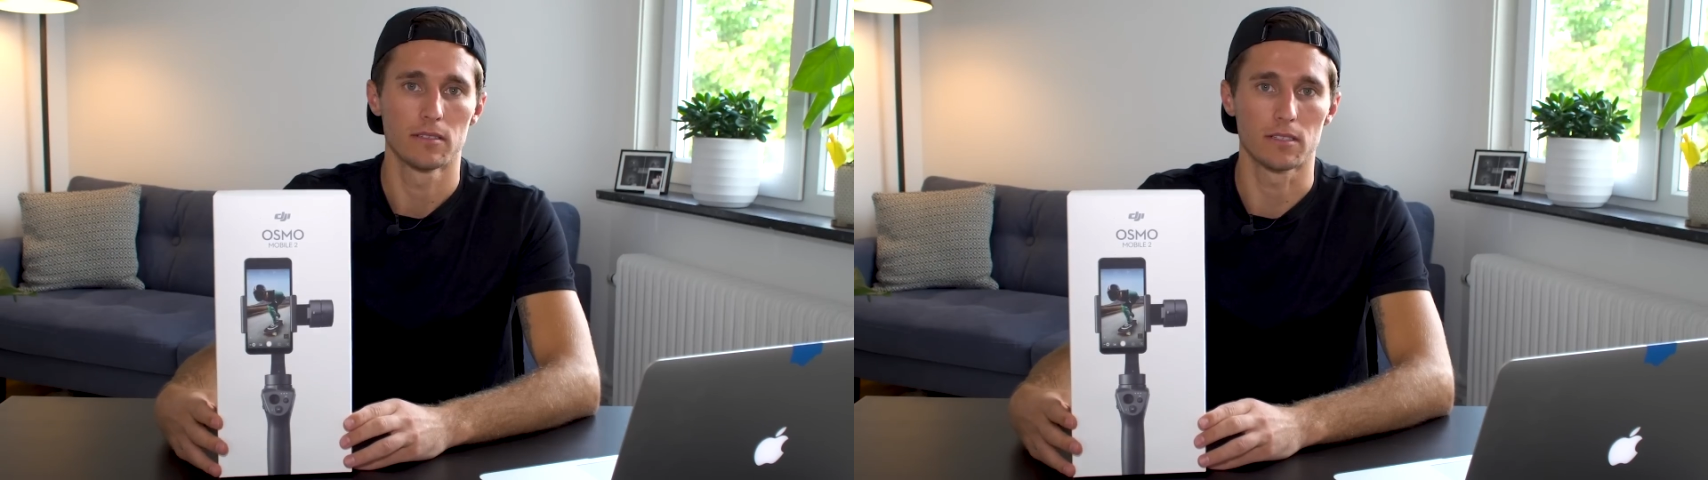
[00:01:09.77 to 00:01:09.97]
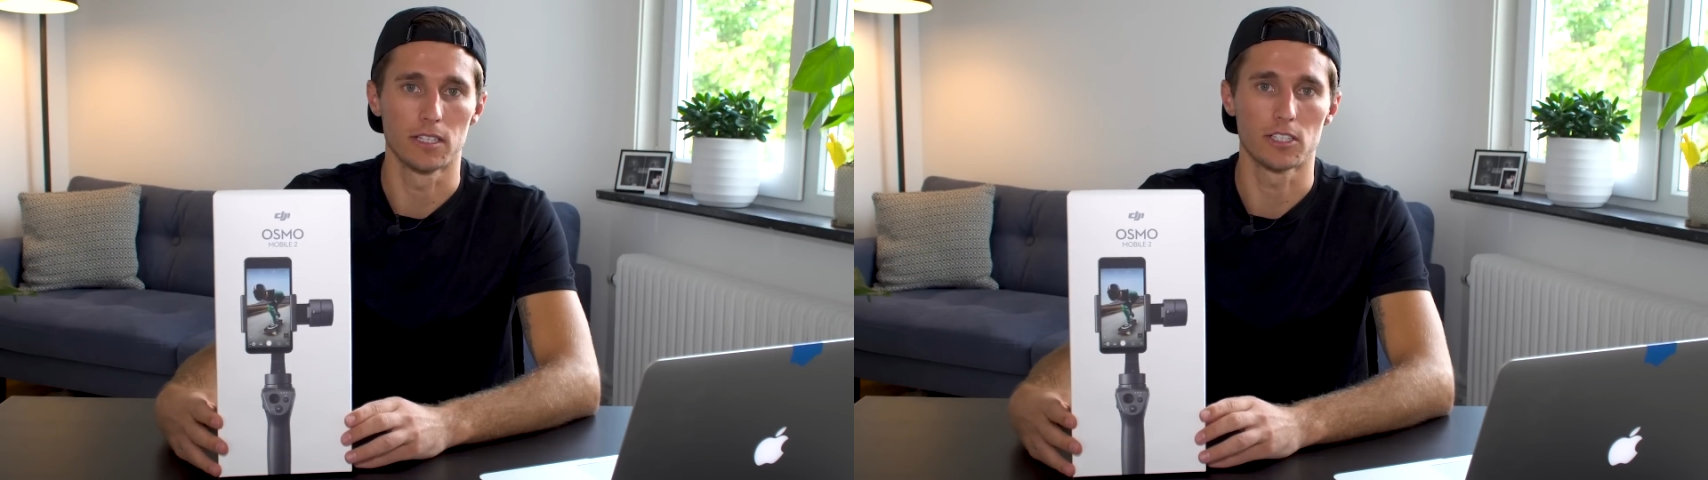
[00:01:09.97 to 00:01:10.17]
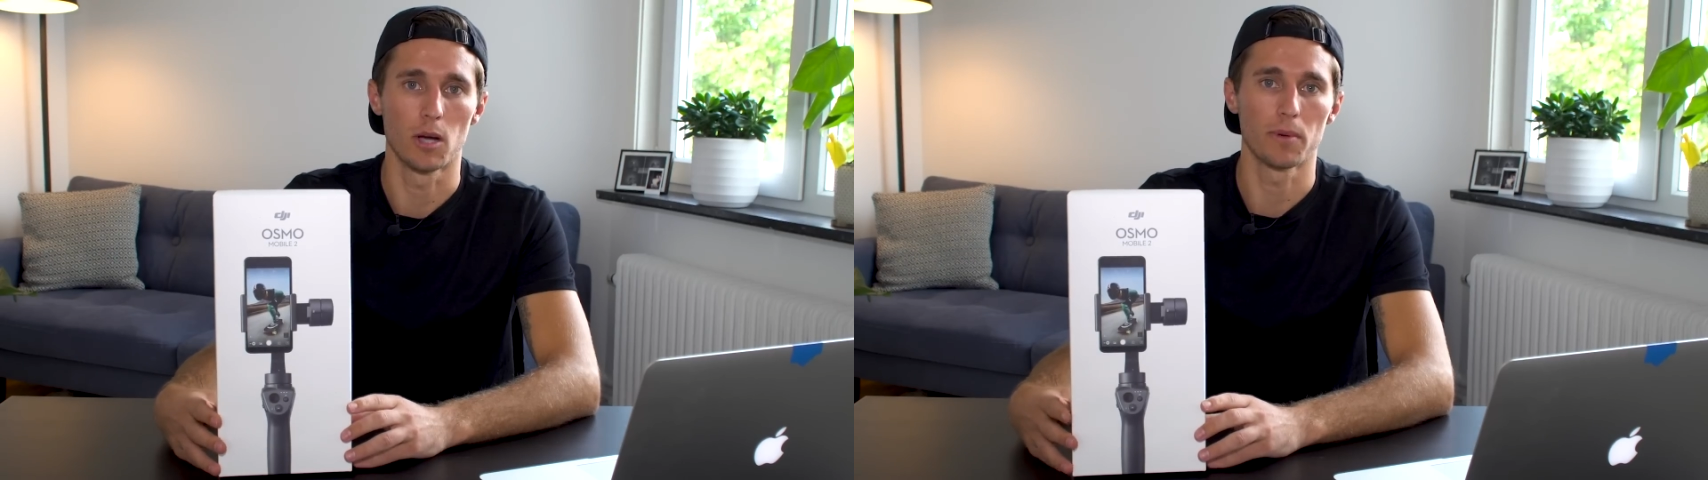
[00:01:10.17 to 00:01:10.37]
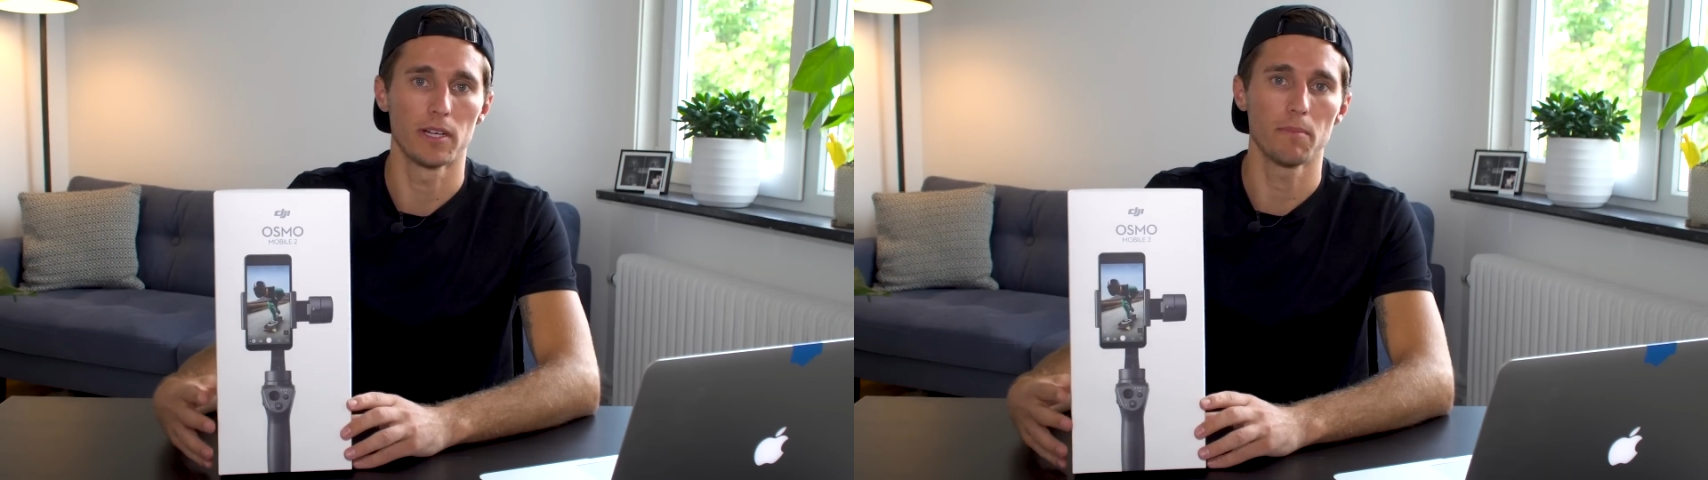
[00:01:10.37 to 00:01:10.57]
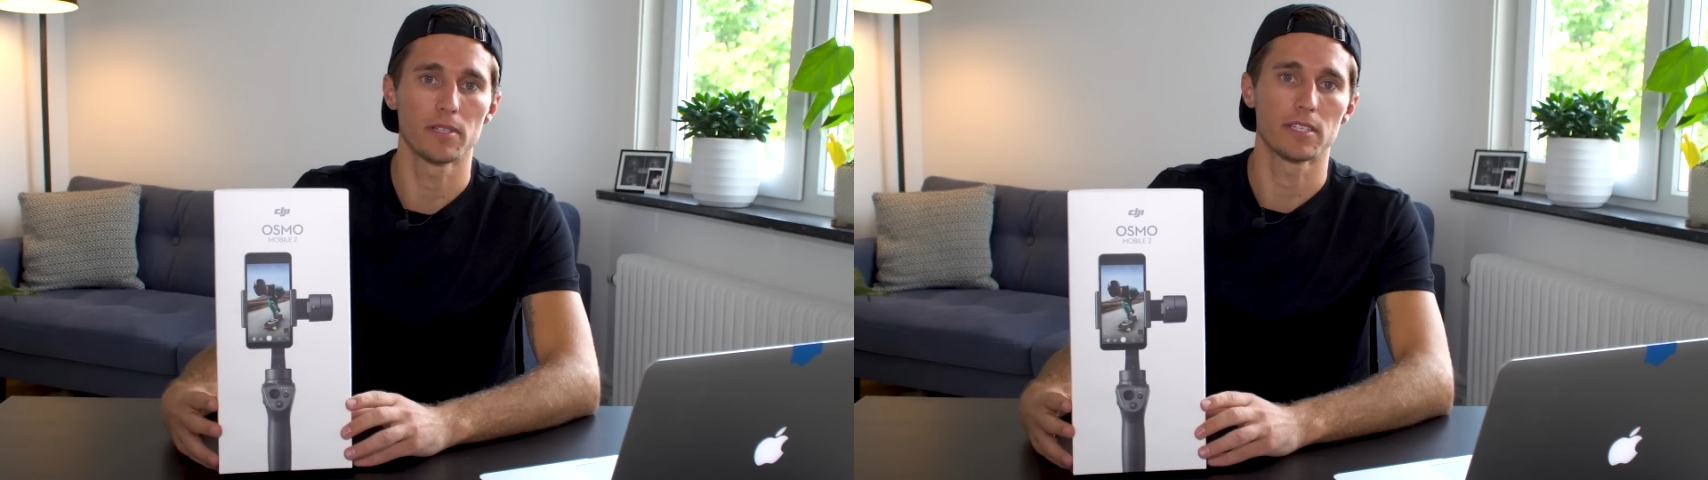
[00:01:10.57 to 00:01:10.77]
So let's open
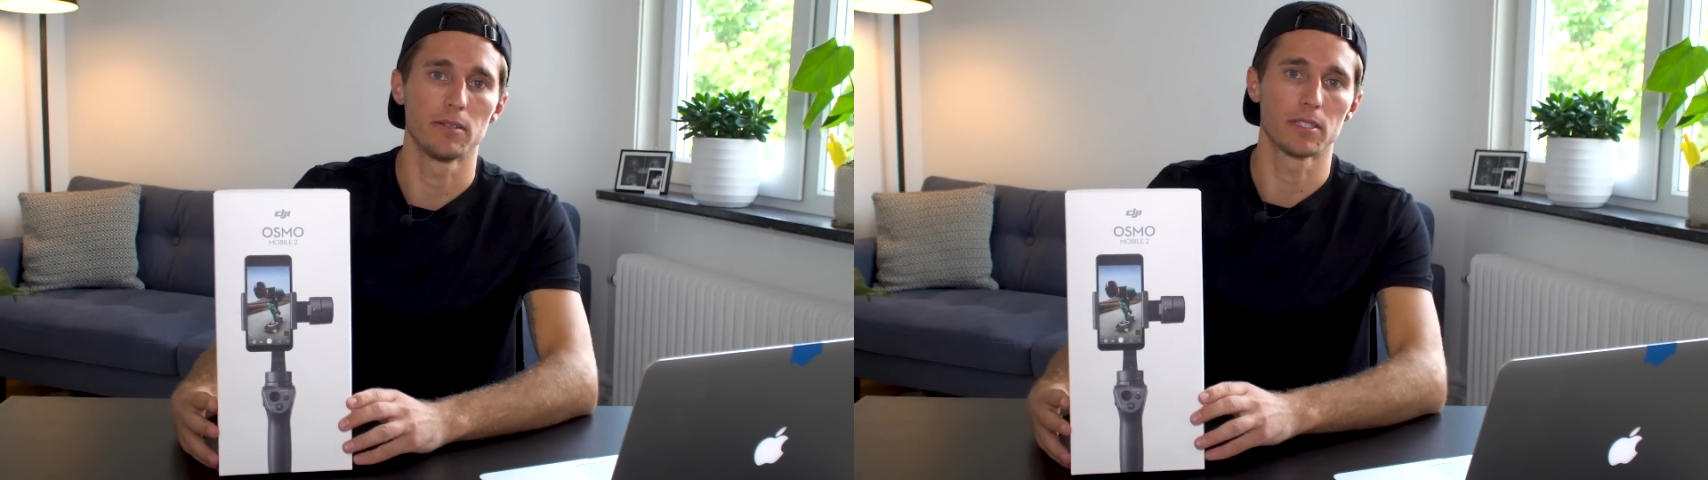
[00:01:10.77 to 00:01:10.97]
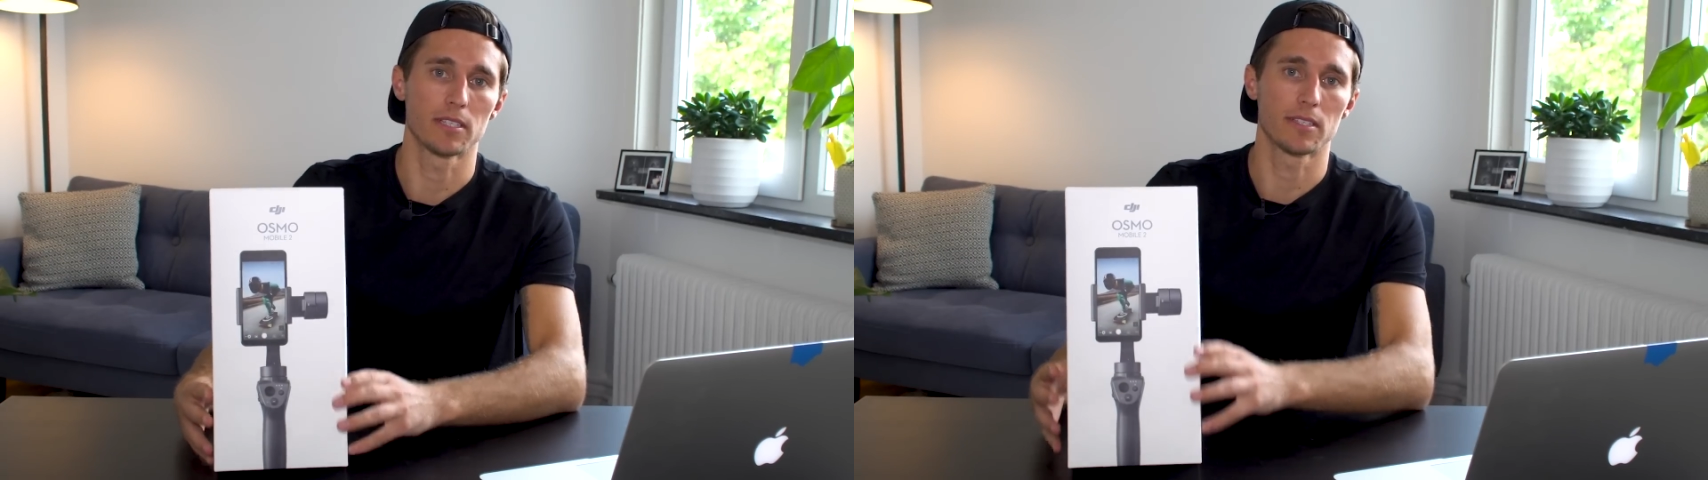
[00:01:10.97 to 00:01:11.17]
it up and see what's